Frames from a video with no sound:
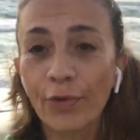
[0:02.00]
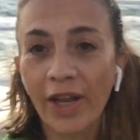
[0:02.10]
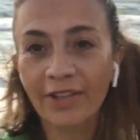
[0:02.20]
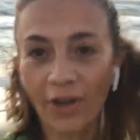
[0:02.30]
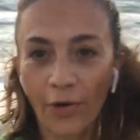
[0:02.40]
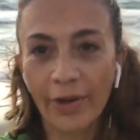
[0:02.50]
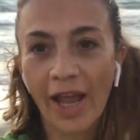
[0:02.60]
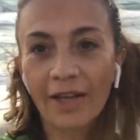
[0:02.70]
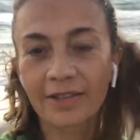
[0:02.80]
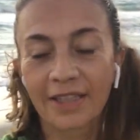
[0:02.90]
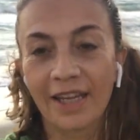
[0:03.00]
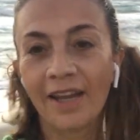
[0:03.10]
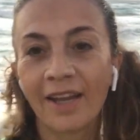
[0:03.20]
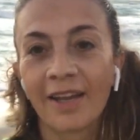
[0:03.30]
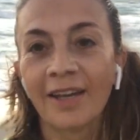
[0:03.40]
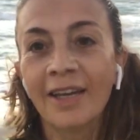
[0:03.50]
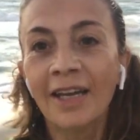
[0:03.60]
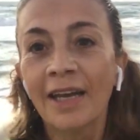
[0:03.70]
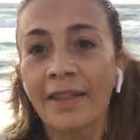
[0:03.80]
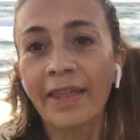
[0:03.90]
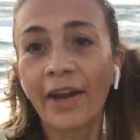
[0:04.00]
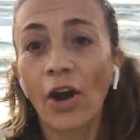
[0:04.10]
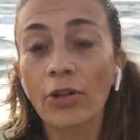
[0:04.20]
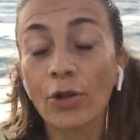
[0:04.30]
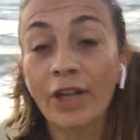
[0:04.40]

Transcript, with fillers: create our reality. They are the